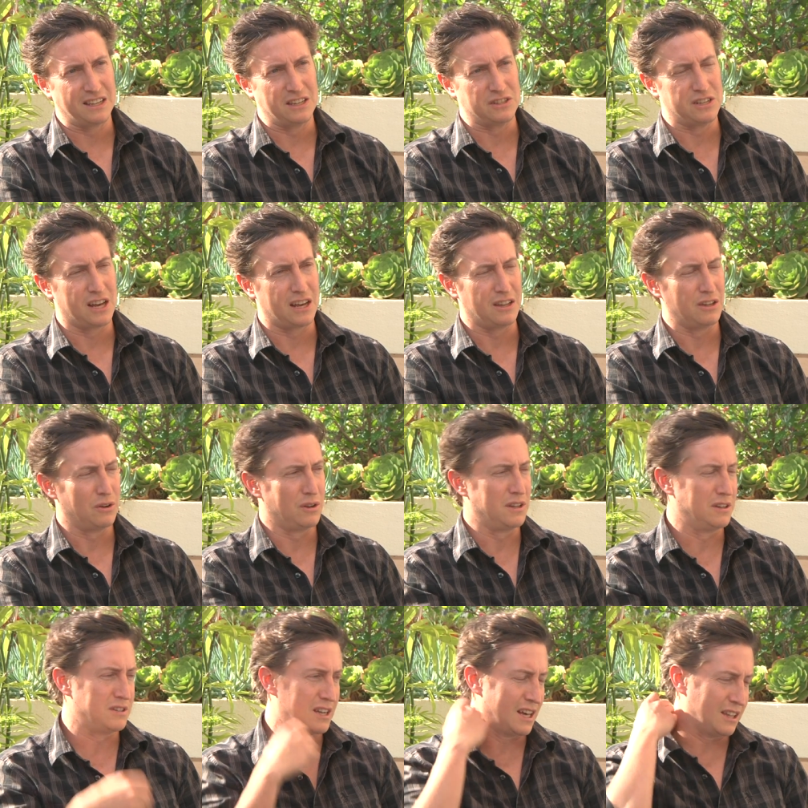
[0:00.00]
And there's not there,
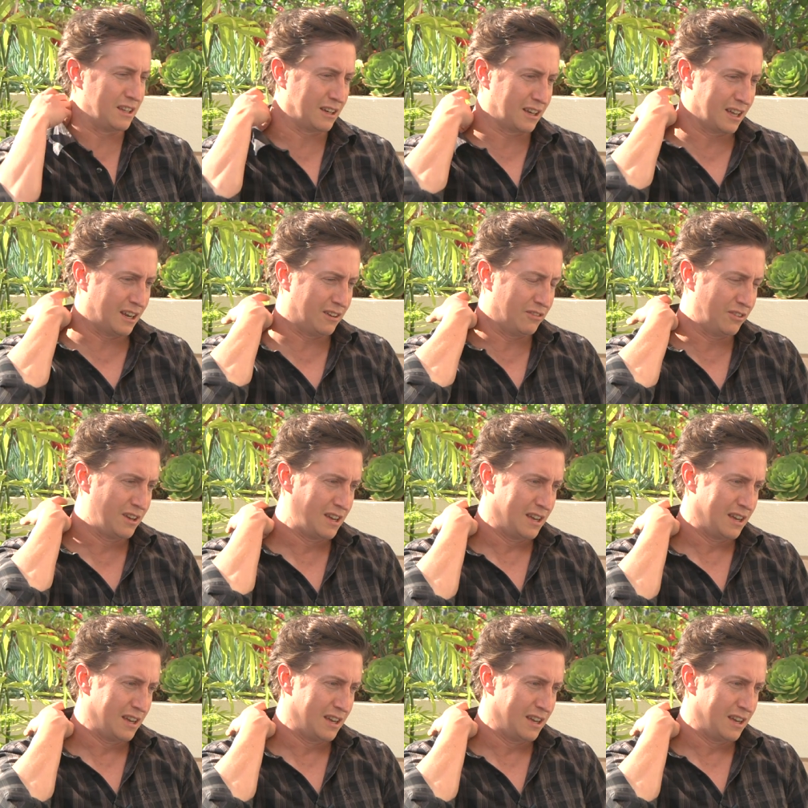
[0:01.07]
there's not the kind of